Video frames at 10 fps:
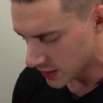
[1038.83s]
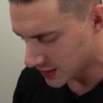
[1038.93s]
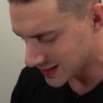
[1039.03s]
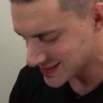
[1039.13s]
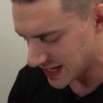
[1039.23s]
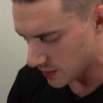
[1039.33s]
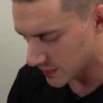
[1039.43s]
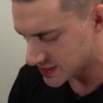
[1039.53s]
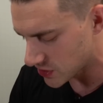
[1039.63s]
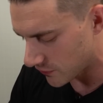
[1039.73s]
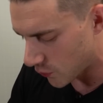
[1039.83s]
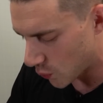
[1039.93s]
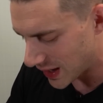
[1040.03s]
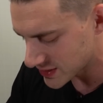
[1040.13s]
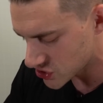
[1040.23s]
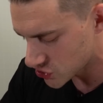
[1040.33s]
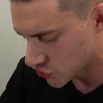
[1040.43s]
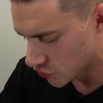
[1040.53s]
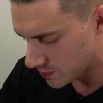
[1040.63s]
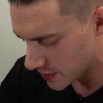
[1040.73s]
Gonna take myself one
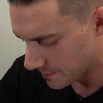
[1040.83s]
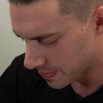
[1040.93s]
scoop